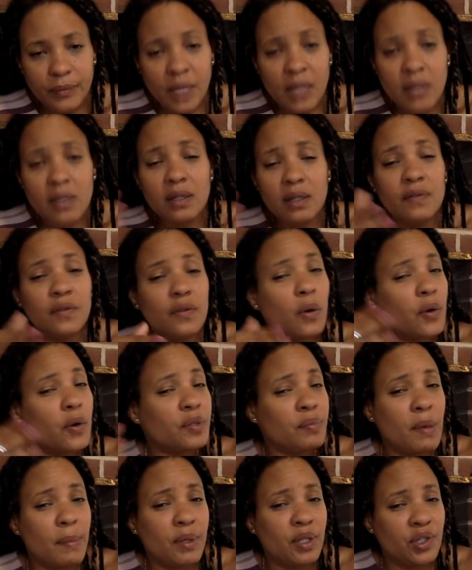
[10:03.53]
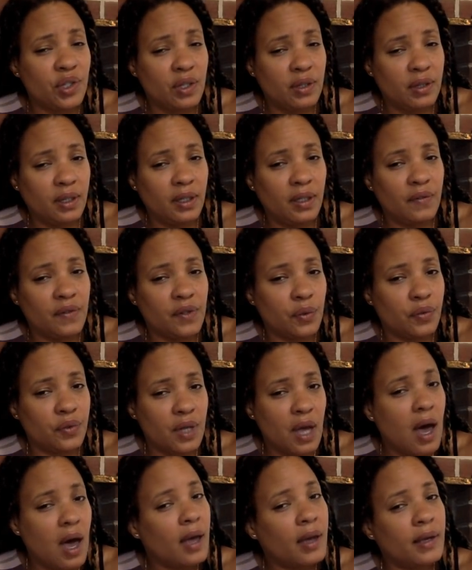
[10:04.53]
until, of course, maybe she leaves or
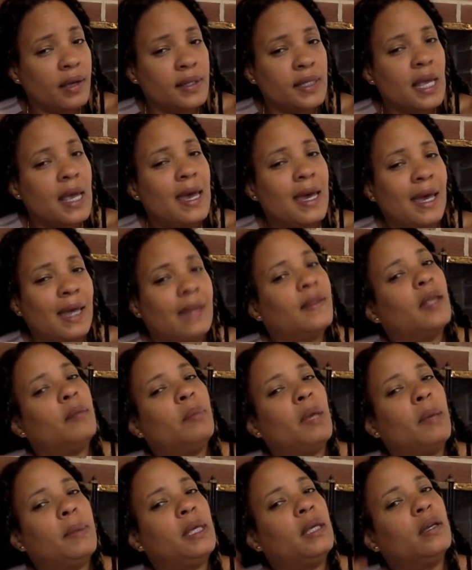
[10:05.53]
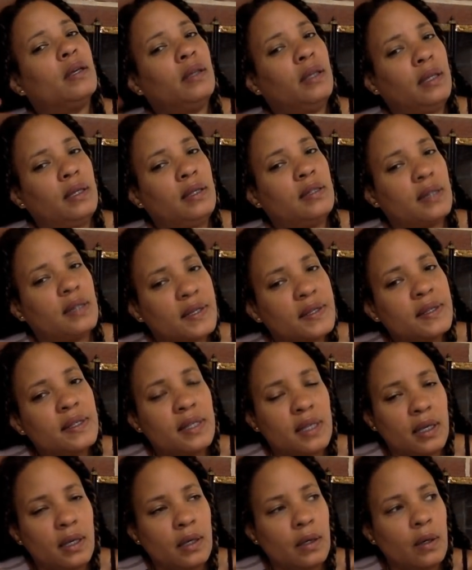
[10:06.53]
dies, and then maybe he
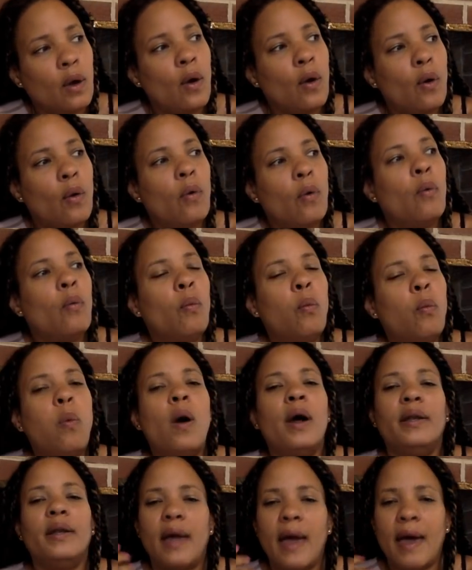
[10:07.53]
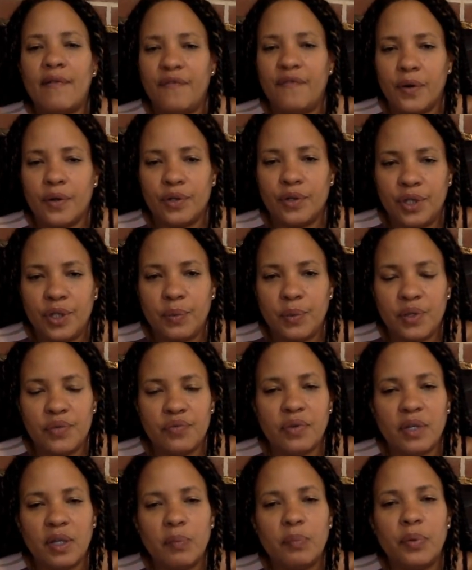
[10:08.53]
does see what effort she was
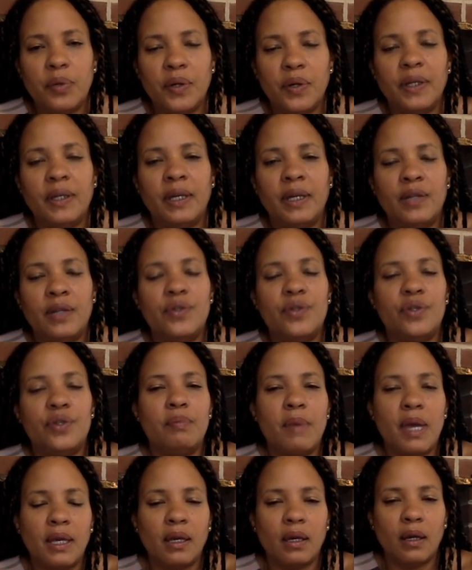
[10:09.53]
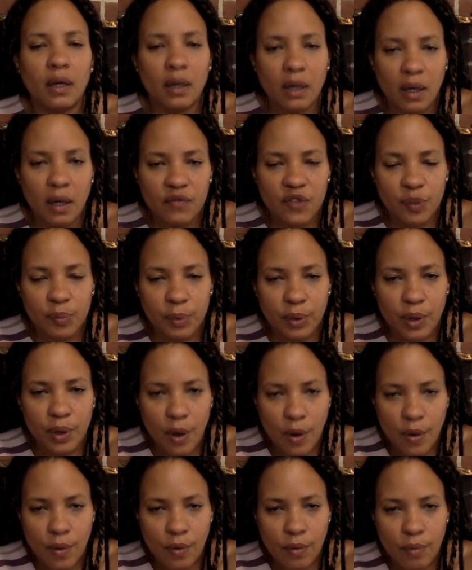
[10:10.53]
really putting into making a comfortable
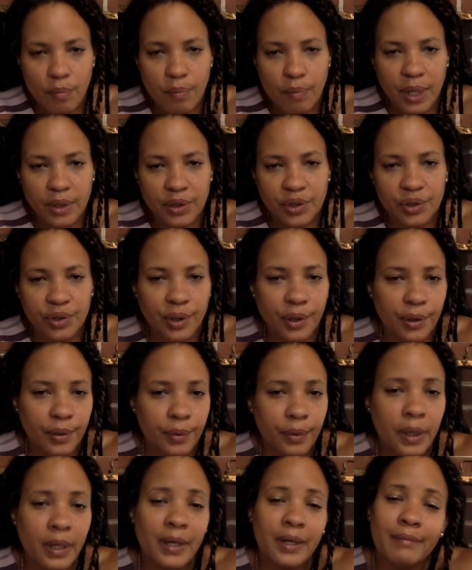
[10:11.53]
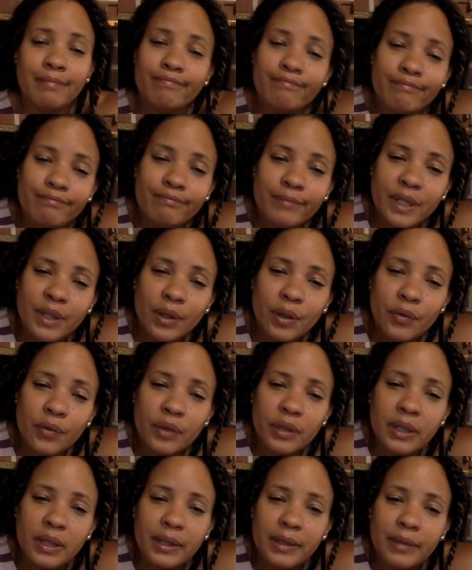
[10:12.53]
home, but, you know, you don't
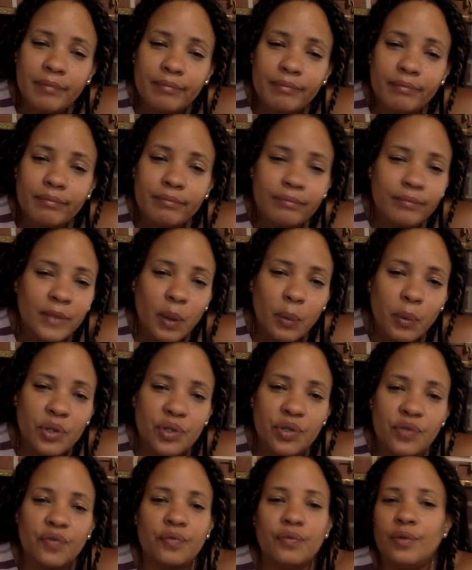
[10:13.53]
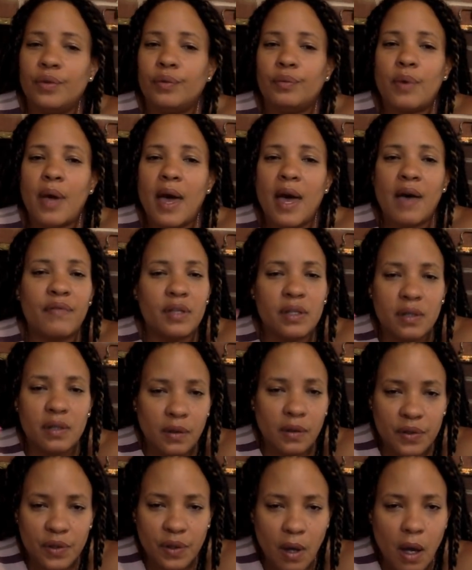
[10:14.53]
really know what you have until
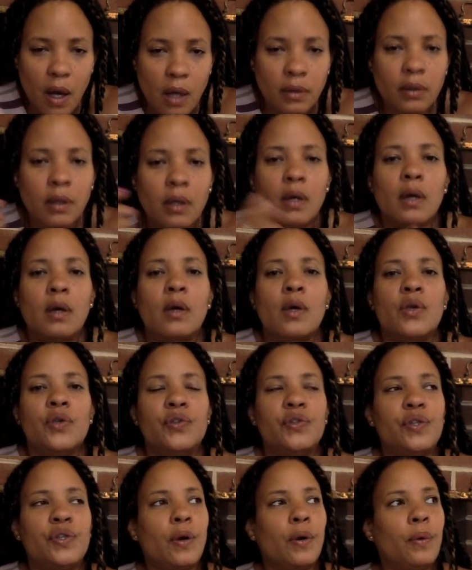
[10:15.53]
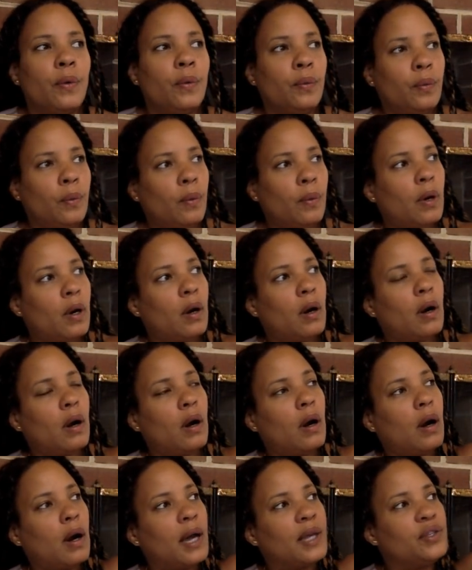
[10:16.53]
it's gone. So
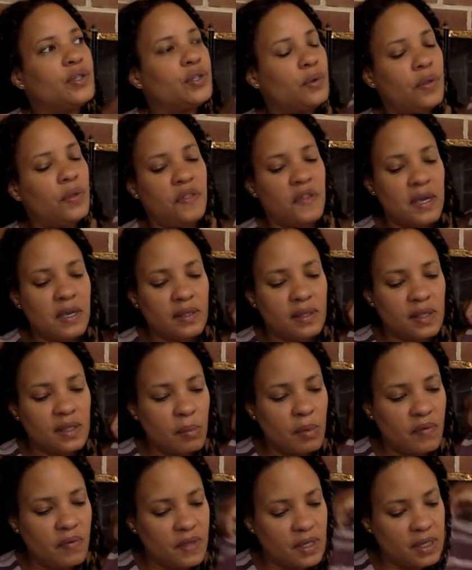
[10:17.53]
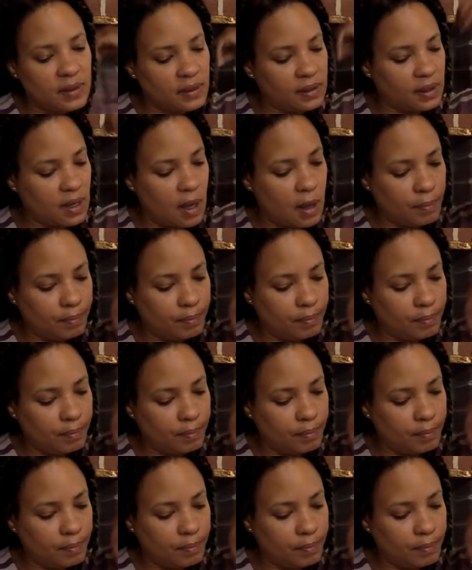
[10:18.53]
I do think some of these